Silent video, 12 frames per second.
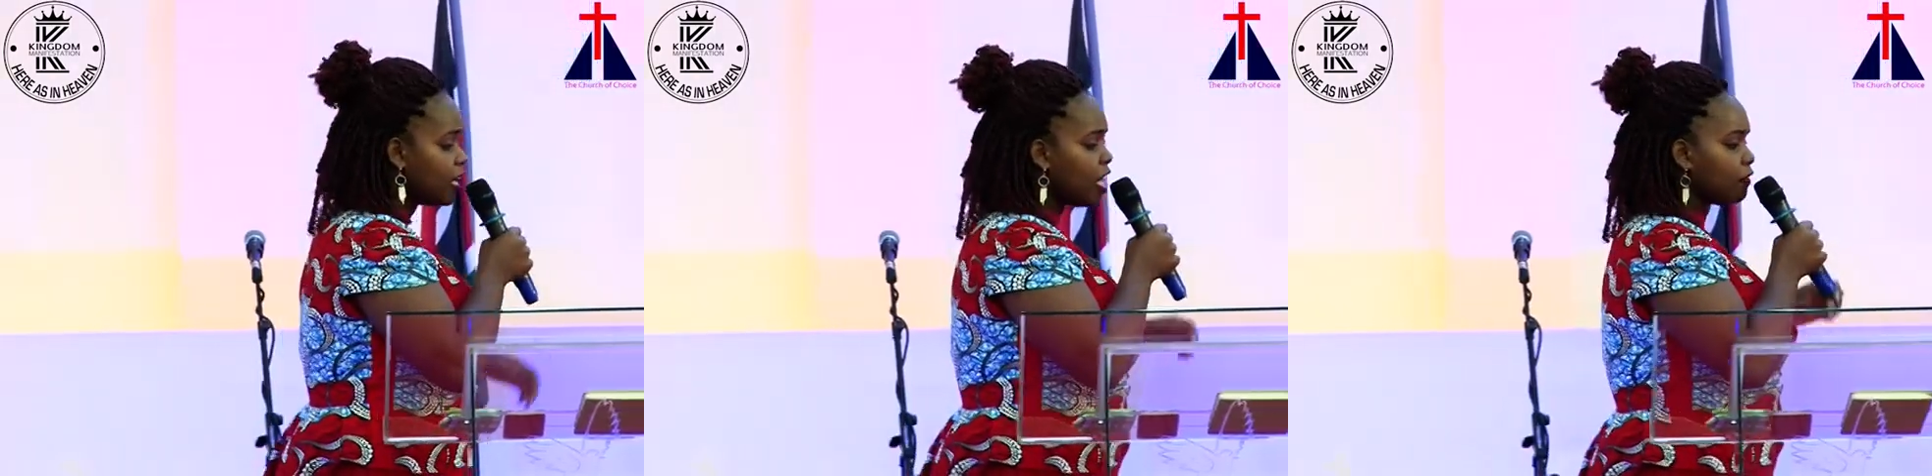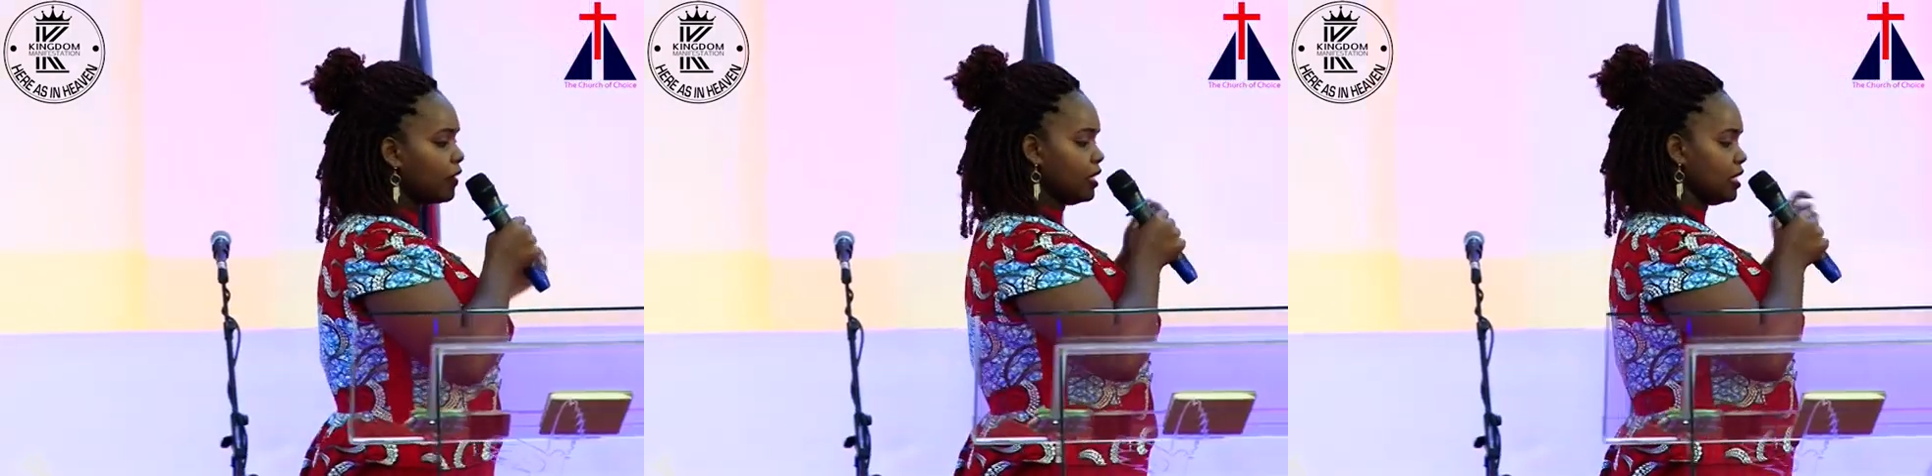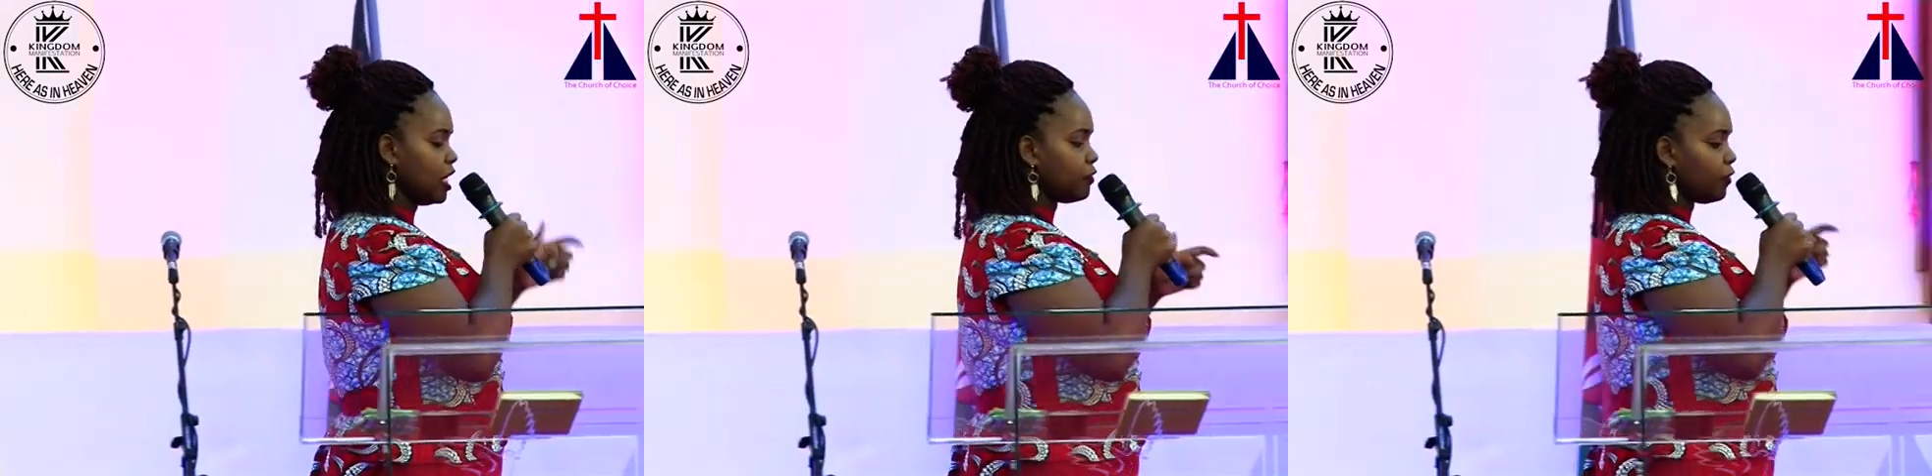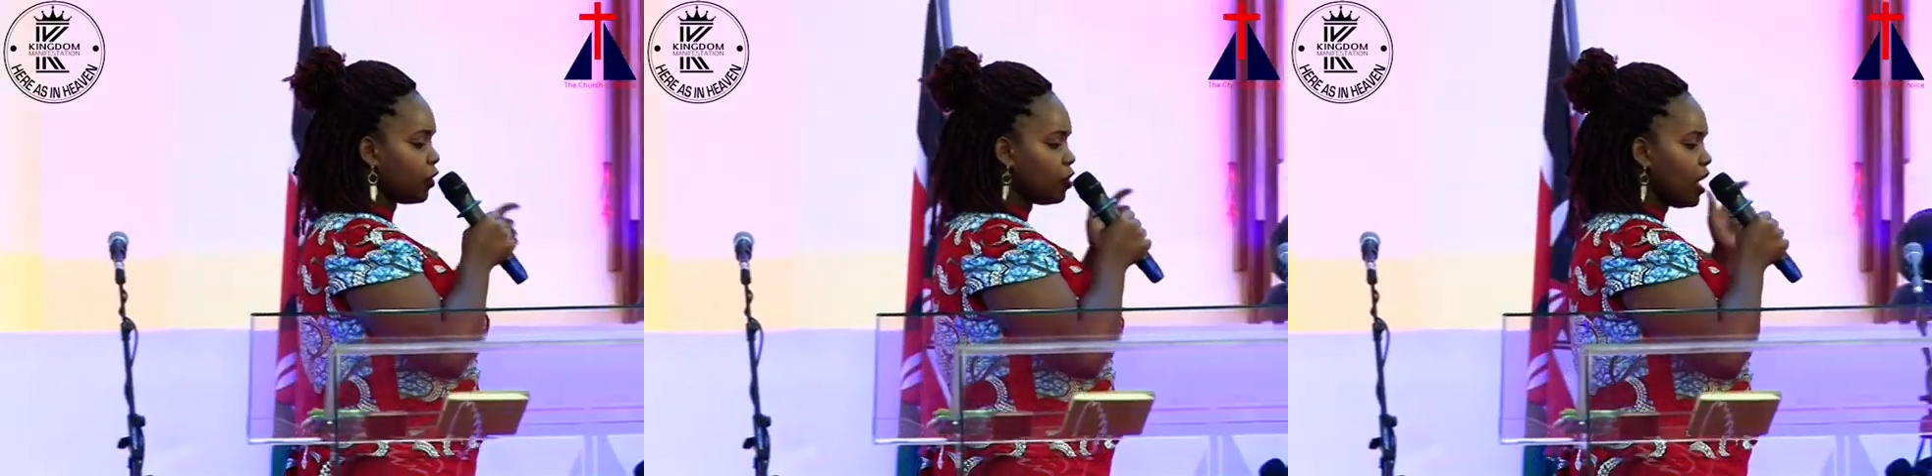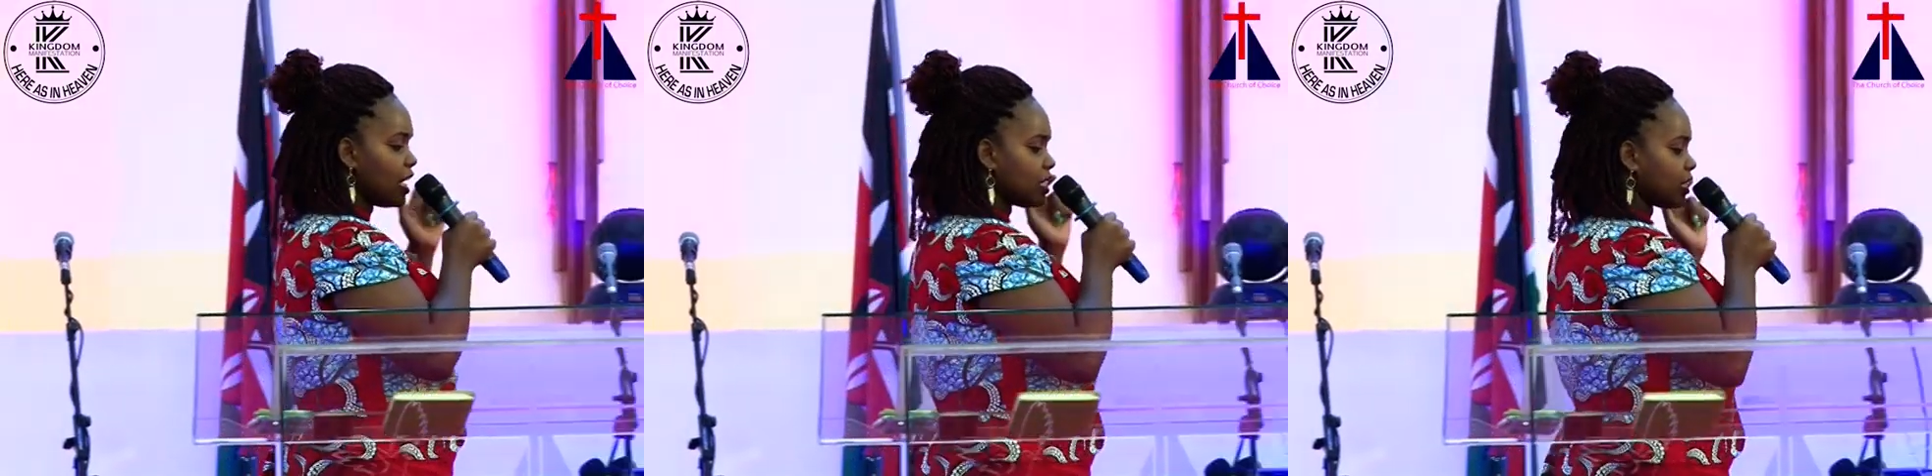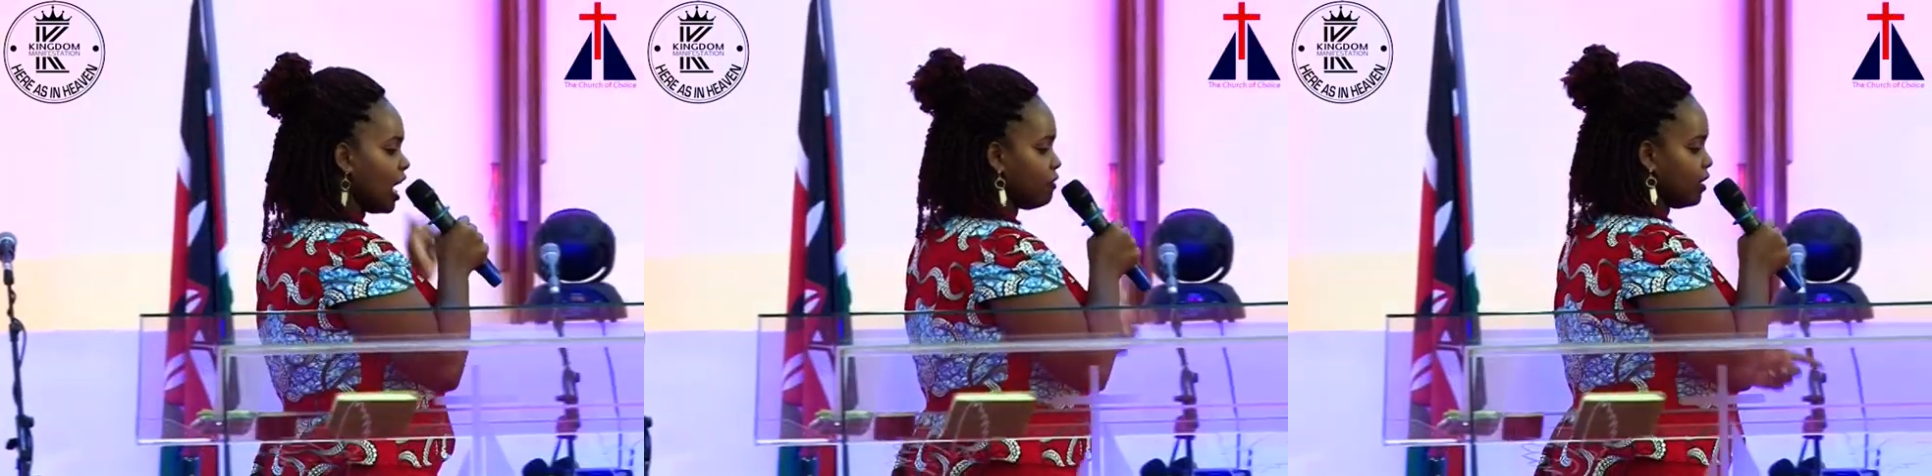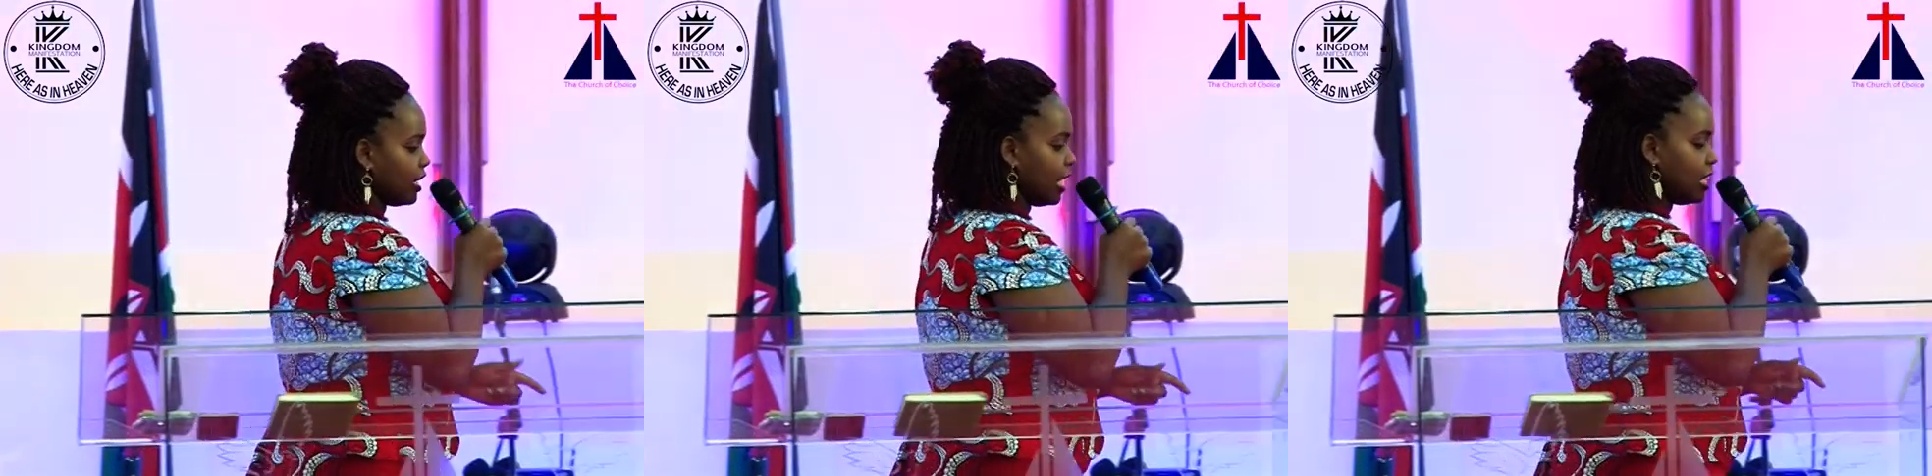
If he did it for you at Calvary